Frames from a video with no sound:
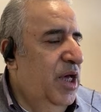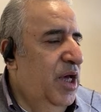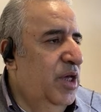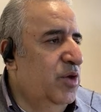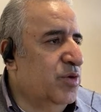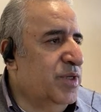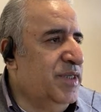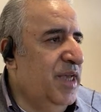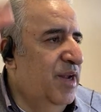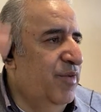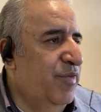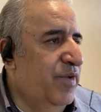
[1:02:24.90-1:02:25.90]

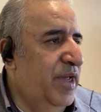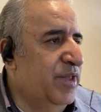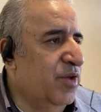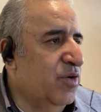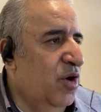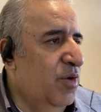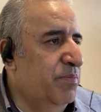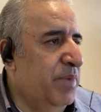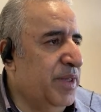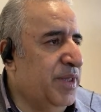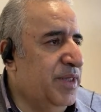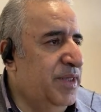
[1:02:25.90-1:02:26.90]
yourself later on,
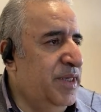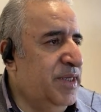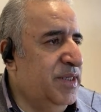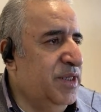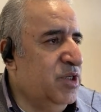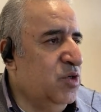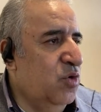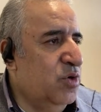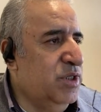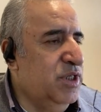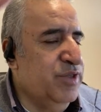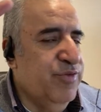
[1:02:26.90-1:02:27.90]
but this
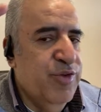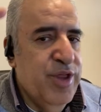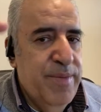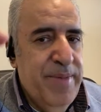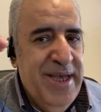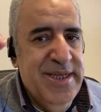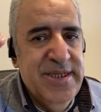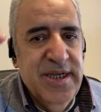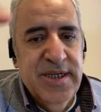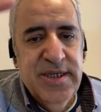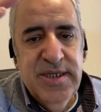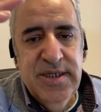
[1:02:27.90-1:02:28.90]
course is for the
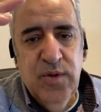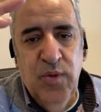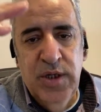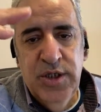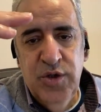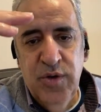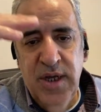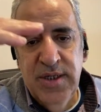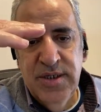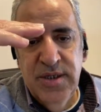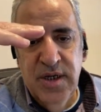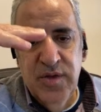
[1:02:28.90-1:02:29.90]
basics. Once you get
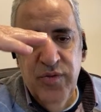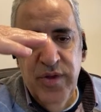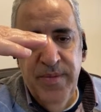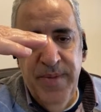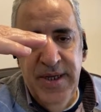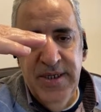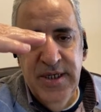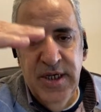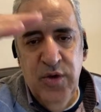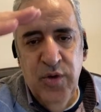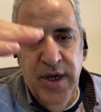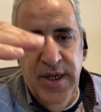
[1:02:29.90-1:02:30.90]
started with the
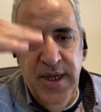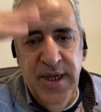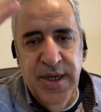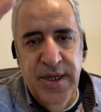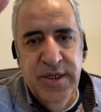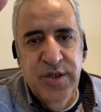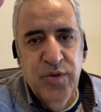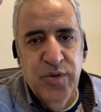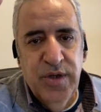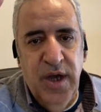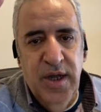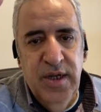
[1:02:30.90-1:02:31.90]
basic, you can increase your
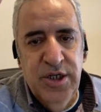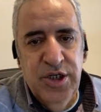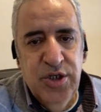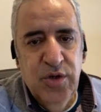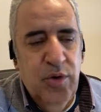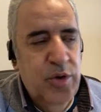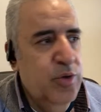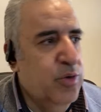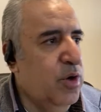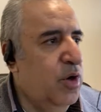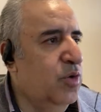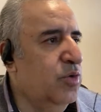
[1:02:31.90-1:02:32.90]
knowledge on
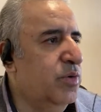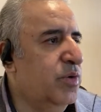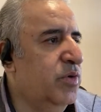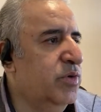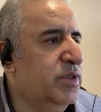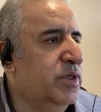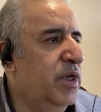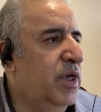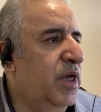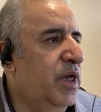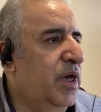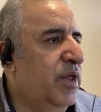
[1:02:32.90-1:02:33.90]
your own, because
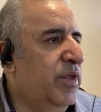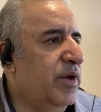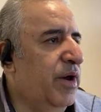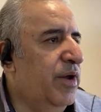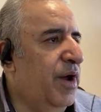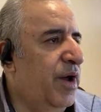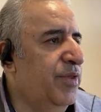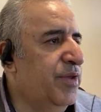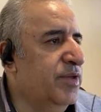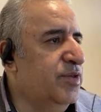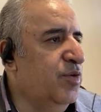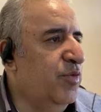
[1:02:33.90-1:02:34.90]
there are
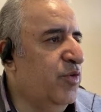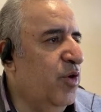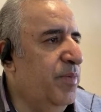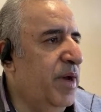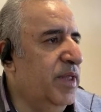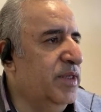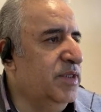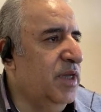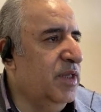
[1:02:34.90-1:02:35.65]
hundreds of commands.